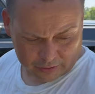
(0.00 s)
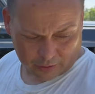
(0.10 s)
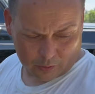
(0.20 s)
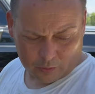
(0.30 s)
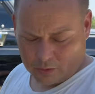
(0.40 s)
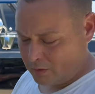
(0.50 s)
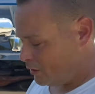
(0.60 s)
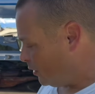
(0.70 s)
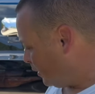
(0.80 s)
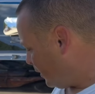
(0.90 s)
So
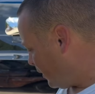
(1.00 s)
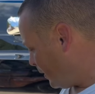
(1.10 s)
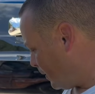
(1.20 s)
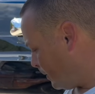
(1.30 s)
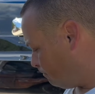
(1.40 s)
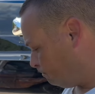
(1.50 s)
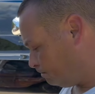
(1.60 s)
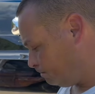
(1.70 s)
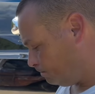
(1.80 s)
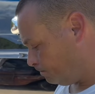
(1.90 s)

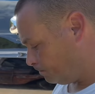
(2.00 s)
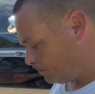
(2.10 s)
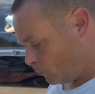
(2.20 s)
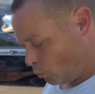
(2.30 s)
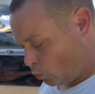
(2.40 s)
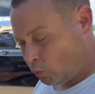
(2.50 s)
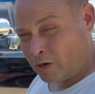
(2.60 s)
we're